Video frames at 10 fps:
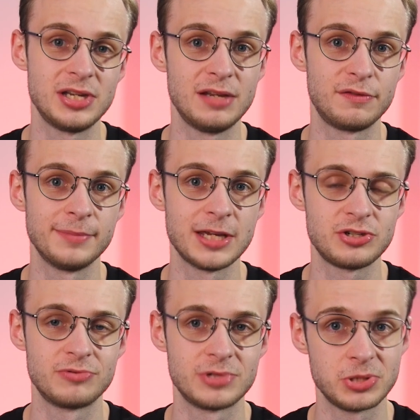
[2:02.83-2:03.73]

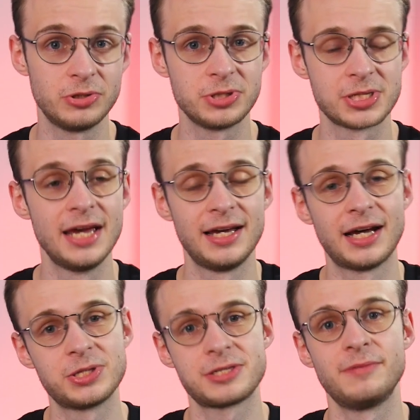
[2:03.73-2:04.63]
information resource
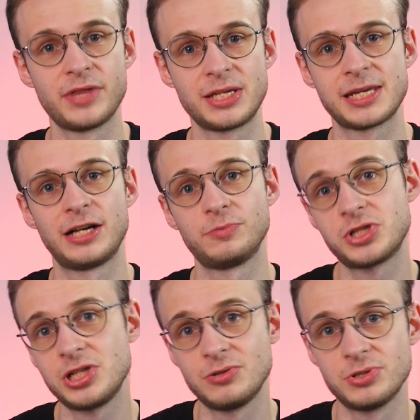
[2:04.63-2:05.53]
and something to help
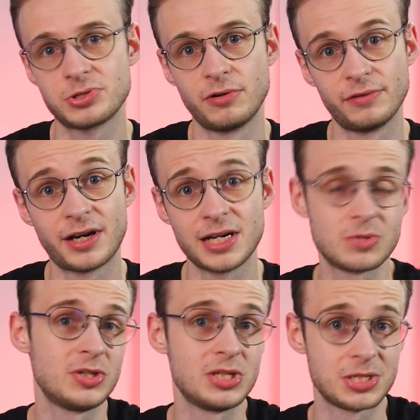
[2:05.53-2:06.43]
students revise,
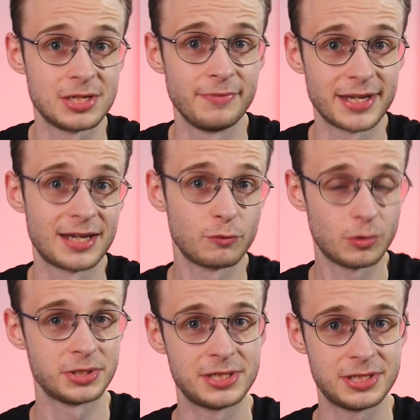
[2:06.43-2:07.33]
which is something I've
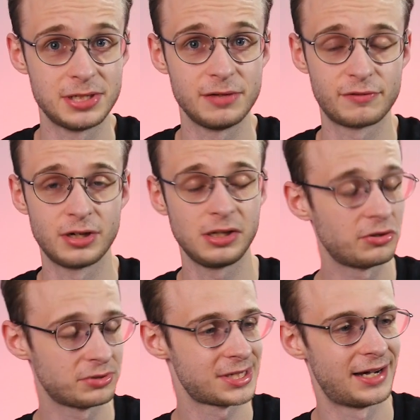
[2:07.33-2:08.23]
wanted to do for a
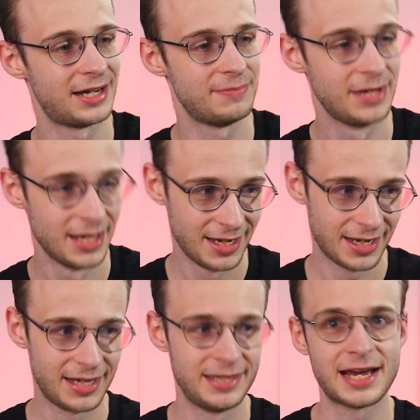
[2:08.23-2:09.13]
long time.
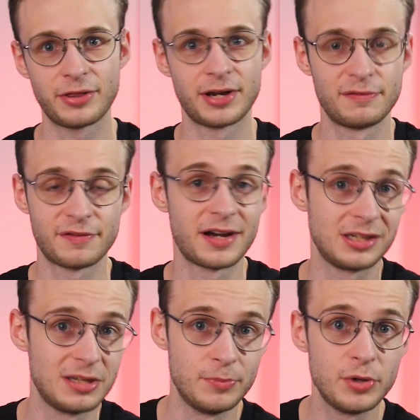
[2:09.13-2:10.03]
And now that I've
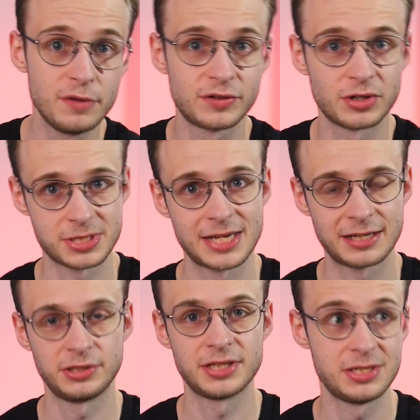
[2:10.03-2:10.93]
finally moved, got
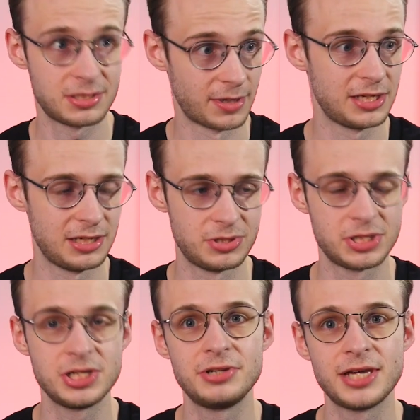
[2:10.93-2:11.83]
settled into my new
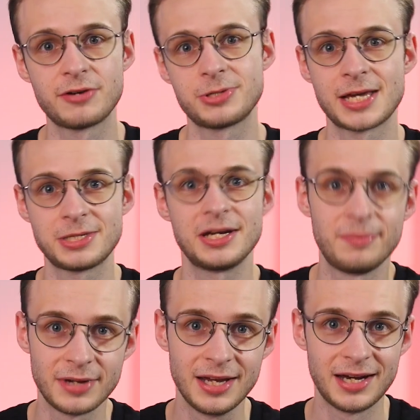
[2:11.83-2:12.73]
studio
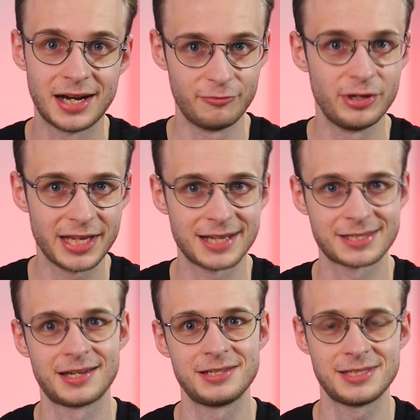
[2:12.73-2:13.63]
setup, I'm really
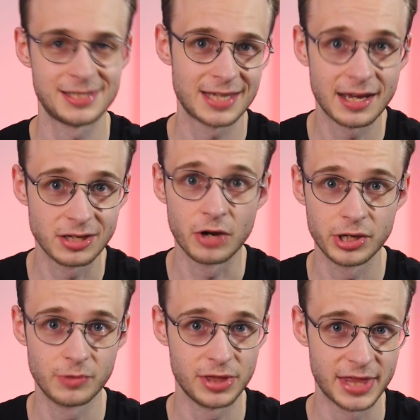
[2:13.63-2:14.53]
excited to get
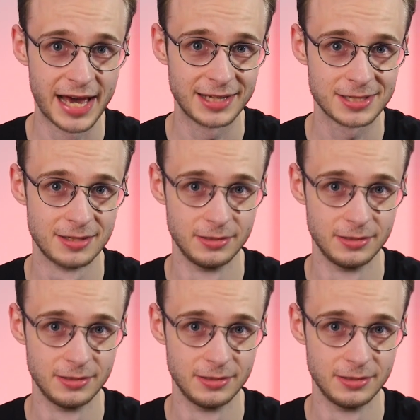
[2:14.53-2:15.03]
going with that.